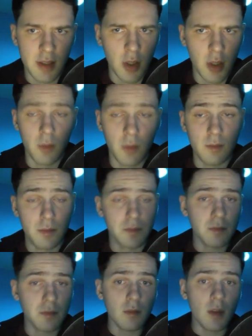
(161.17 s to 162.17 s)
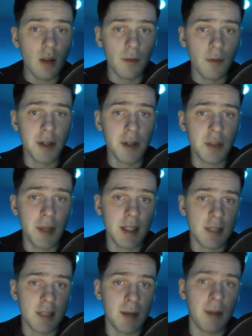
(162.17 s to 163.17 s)
So, first
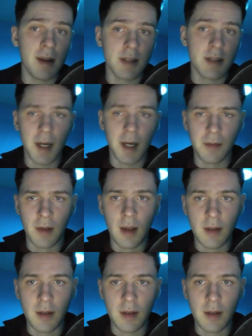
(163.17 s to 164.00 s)
tweet is by myself,